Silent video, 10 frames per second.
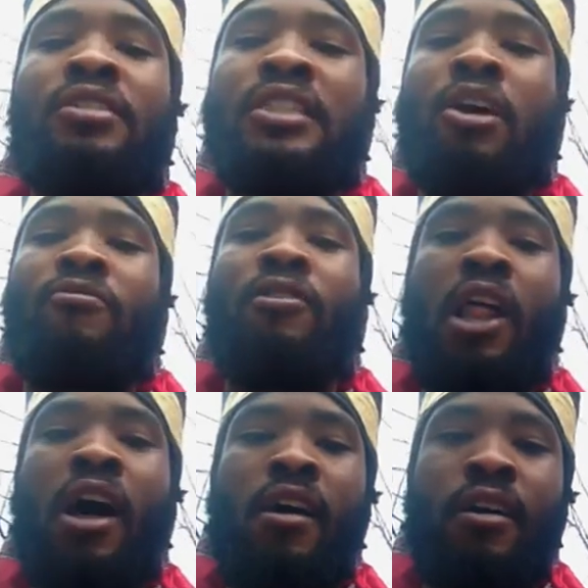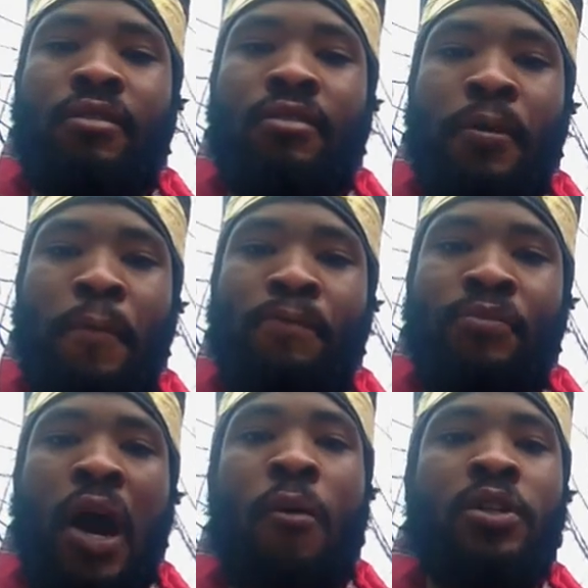of self-love
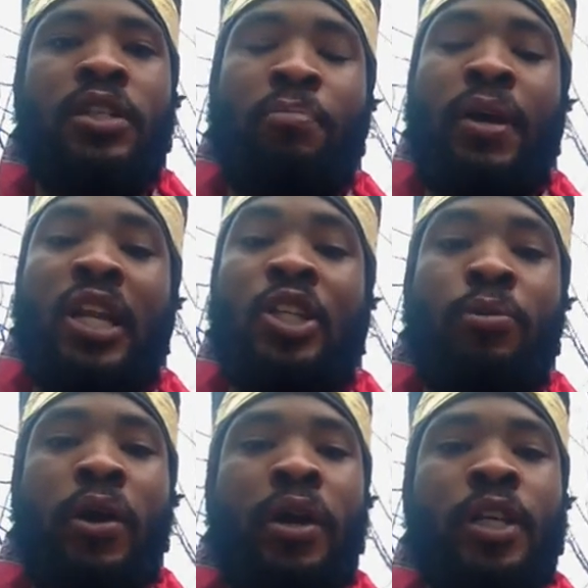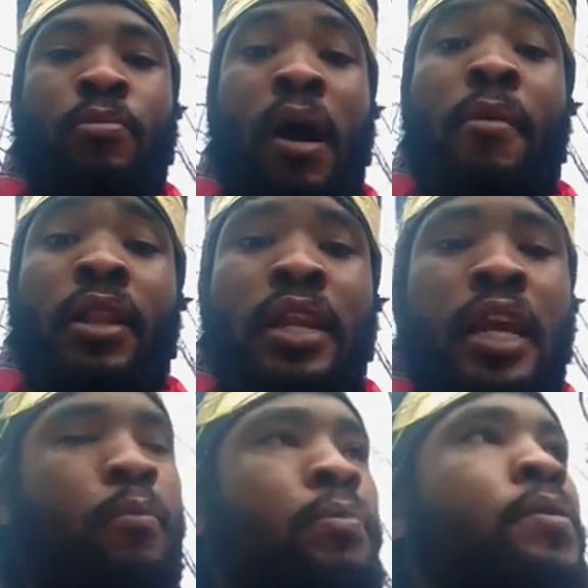that was being experienced by
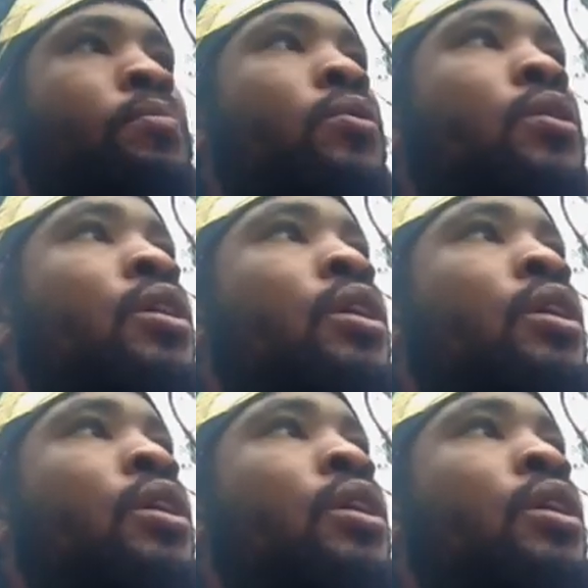melanated people